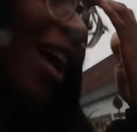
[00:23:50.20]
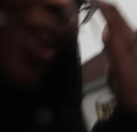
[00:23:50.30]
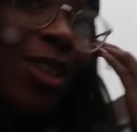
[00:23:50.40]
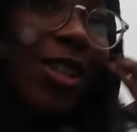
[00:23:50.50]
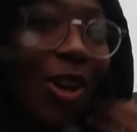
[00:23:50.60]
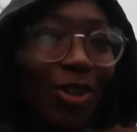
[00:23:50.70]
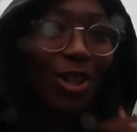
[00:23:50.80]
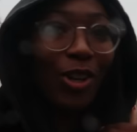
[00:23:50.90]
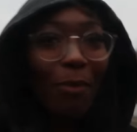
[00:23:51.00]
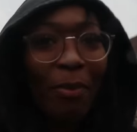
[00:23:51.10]
A lot, a lot,
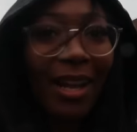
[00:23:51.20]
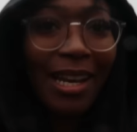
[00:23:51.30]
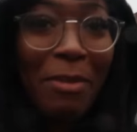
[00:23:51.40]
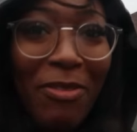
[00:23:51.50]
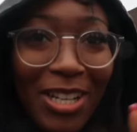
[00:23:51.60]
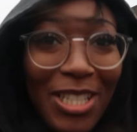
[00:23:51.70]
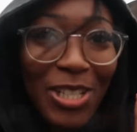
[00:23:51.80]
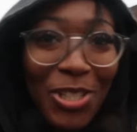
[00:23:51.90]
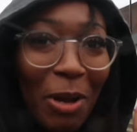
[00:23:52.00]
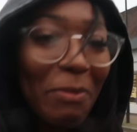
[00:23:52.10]
a lot. But let me run to
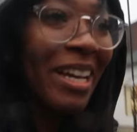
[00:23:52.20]
the shop.